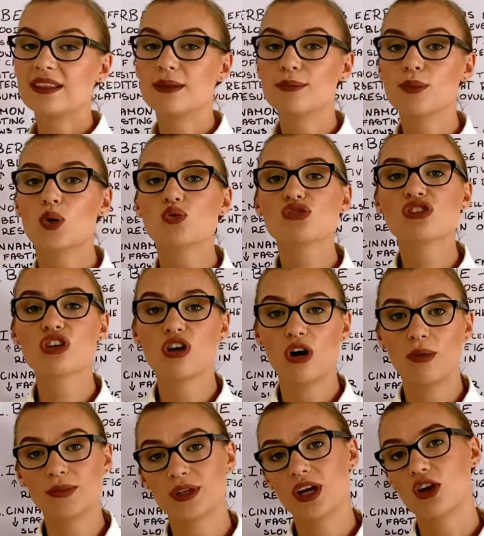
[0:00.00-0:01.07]
the most
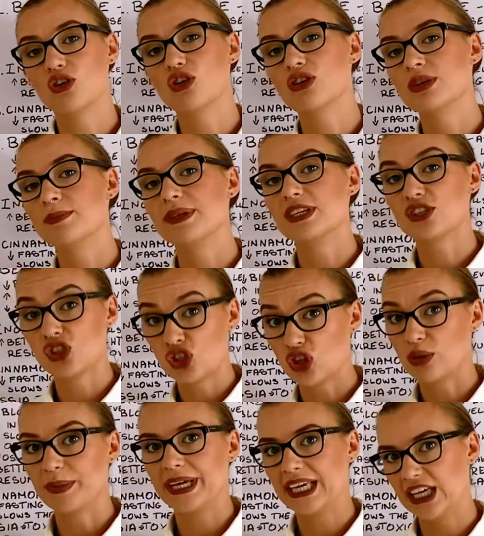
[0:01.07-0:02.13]
common are going to be
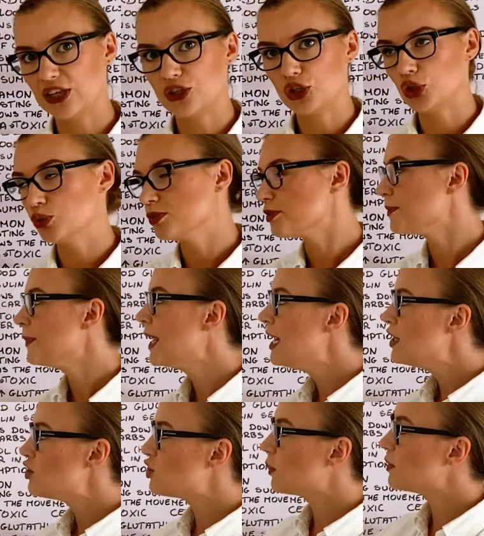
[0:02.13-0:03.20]
stomach issues.
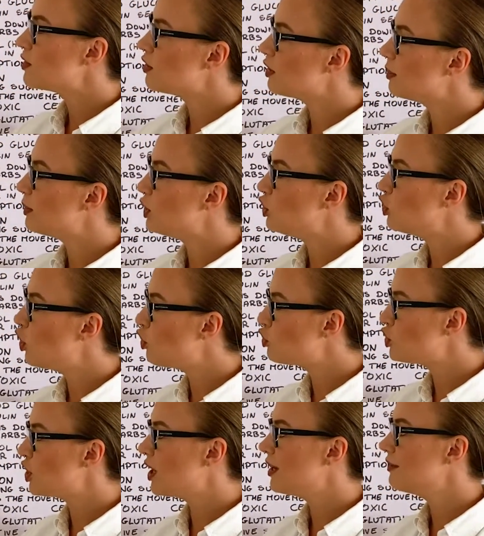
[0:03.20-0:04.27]
So it's going to be
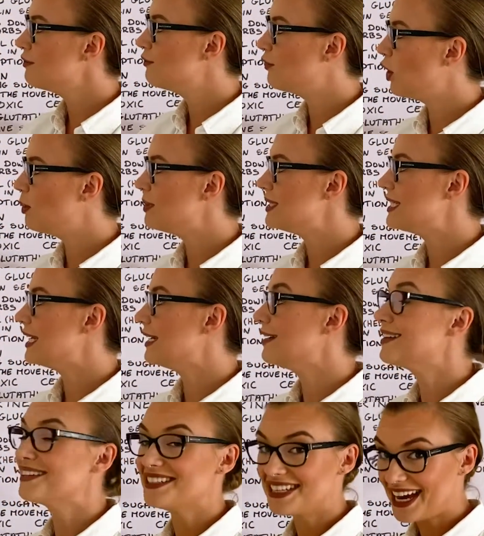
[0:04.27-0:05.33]
nausea,
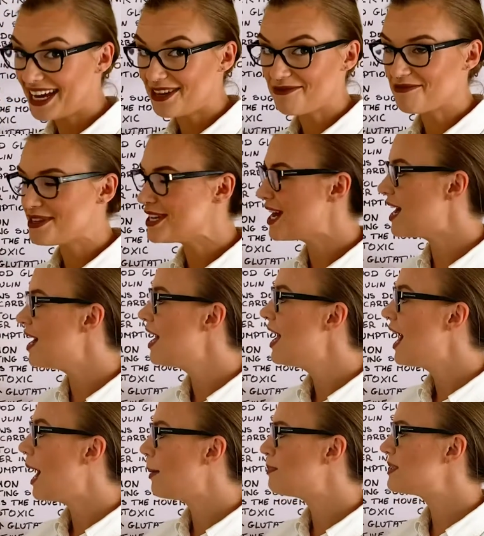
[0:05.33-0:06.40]
vomiting, diarrhea,
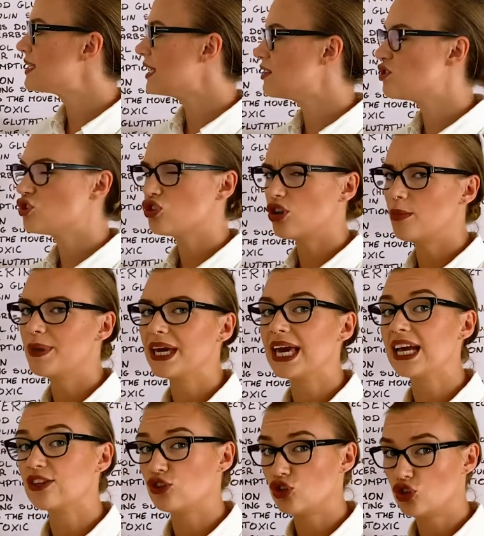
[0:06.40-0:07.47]
upset stomach
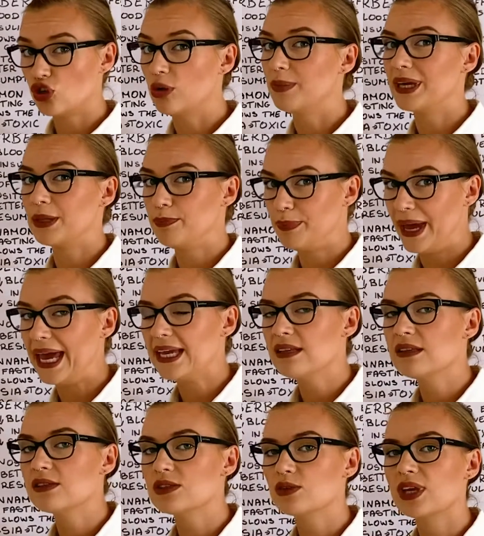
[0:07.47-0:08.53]
and stomach
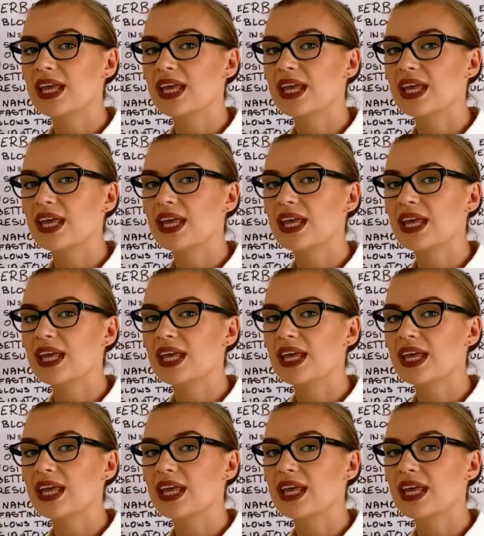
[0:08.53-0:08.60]
pains